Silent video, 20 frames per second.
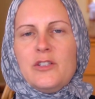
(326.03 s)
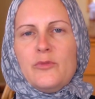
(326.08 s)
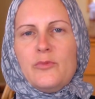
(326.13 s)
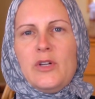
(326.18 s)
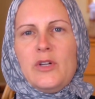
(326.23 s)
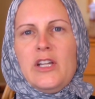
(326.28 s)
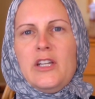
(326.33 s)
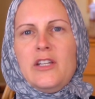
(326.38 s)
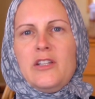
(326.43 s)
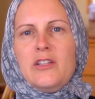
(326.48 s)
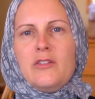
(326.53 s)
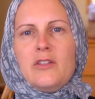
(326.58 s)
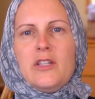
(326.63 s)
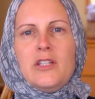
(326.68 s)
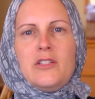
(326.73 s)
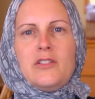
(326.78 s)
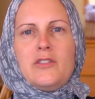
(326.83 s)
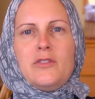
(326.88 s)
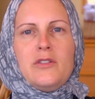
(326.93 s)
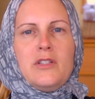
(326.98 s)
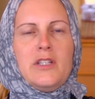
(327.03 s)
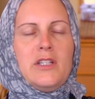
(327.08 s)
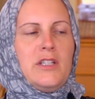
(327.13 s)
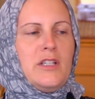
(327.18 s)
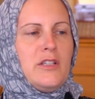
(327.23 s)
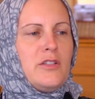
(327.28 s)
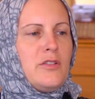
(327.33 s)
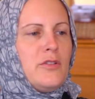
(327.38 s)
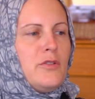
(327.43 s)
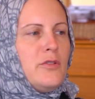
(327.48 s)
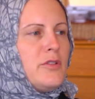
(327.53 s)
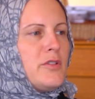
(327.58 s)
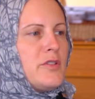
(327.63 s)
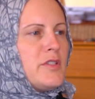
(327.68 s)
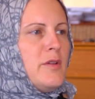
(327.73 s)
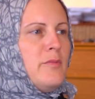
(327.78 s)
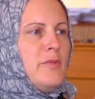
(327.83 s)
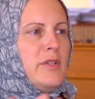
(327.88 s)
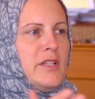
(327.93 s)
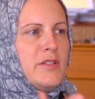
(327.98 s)
But getting to go to
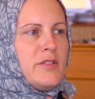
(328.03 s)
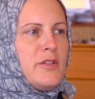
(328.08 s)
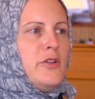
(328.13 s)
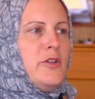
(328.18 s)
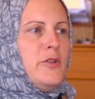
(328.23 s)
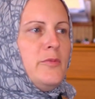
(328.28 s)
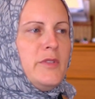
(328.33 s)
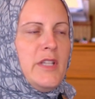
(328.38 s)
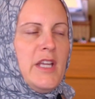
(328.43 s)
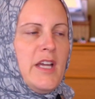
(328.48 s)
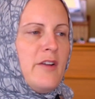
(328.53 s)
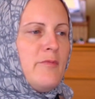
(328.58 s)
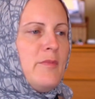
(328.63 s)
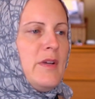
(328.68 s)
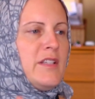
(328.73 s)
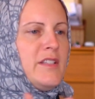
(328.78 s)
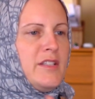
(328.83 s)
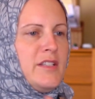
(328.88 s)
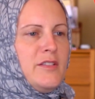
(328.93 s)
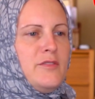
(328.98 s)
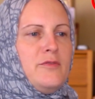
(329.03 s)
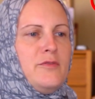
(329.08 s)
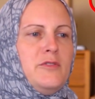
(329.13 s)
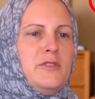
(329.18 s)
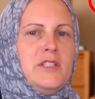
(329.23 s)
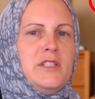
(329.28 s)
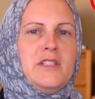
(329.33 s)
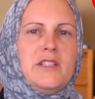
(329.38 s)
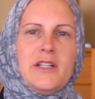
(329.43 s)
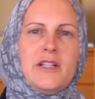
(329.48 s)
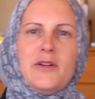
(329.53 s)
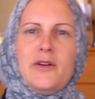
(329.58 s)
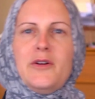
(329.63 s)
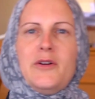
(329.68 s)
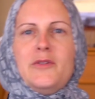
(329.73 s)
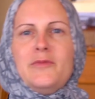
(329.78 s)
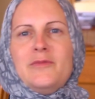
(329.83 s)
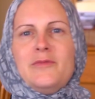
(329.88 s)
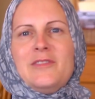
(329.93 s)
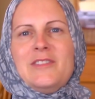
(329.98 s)
somebody's home, they have Mexican food in their
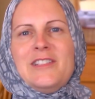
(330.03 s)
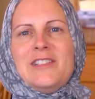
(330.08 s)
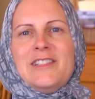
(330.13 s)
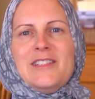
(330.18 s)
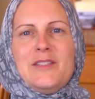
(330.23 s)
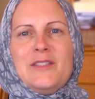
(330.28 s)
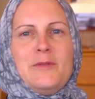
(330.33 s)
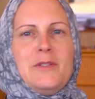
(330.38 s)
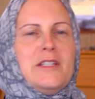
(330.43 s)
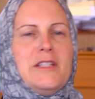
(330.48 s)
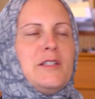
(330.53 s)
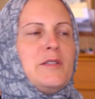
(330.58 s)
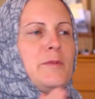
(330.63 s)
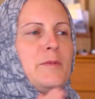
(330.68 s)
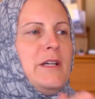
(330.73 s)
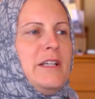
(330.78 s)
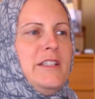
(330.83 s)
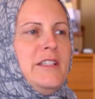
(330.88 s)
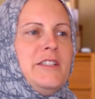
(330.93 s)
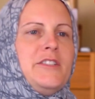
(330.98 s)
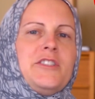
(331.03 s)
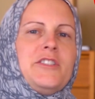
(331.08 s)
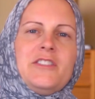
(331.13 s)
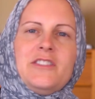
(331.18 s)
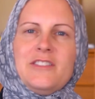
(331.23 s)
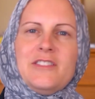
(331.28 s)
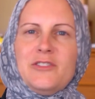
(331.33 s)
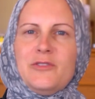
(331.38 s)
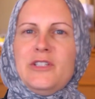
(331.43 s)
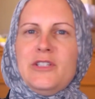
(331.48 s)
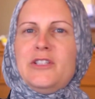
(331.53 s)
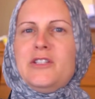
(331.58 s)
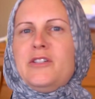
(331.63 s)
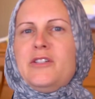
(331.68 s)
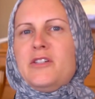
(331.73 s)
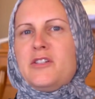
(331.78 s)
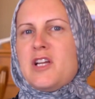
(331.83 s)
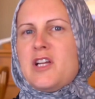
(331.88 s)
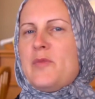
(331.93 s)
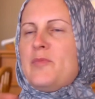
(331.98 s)
home, speaking Spanish. Going to
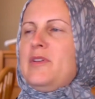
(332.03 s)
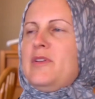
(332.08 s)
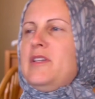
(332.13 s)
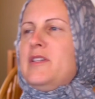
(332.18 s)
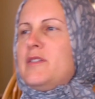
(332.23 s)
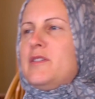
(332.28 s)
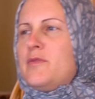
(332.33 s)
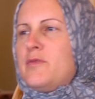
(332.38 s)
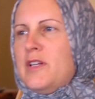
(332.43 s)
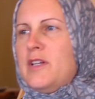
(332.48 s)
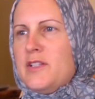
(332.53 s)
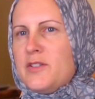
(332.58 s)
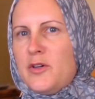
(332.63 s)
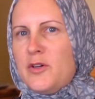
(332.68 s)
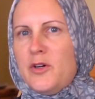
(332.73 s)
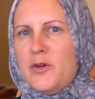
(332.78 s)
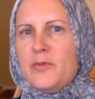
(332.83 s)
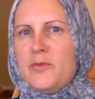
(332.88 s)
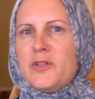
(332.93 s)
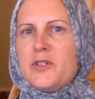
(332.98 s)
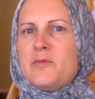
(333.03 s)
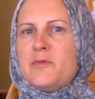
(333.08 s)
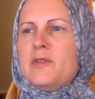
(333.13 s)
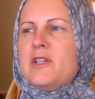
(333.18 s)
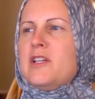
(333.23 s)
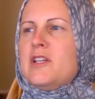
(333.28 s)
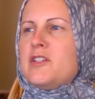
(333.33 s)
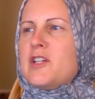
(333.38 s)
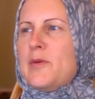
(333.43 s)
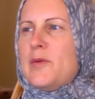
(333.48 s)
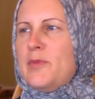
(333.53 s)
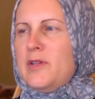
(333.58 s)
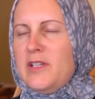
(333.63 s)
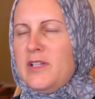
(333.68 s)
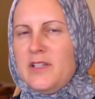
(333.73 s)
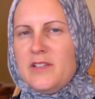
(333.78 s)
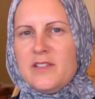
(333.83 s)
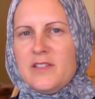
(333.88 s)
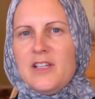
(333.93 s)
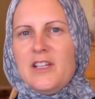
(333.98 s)
your Japanese friend's home, they're speaking
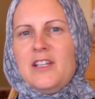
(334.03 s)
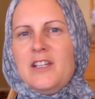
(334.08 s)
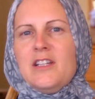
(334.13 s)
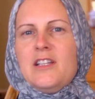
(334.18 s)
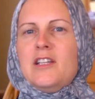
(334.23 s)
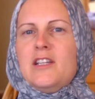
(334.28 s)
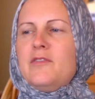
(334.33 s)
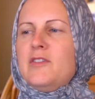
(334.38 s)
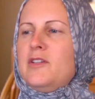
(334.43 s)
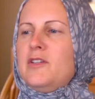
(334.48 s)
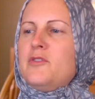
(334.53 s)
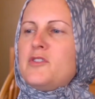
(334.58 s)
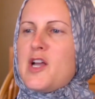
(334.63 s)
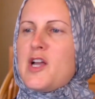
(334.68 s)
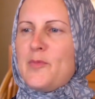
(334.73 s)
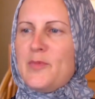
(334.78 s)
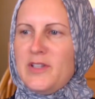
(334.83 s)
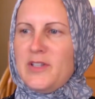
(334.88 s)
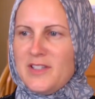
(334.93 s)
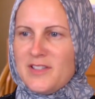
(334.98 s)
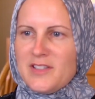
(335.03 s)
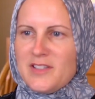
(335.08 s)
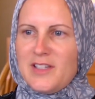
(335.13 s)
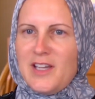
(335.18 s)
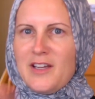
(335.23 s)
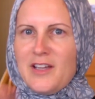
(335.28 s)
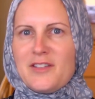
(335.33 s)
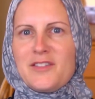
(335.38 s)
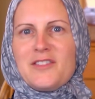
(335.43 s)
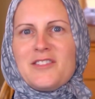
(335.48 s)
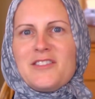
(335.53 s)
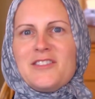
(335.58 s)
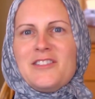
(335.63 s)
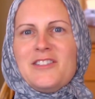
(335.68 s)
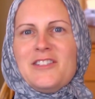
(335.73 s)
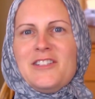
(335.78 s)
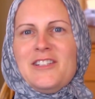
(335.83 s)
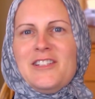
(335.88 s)
Japanese, giving you Japanese snacks.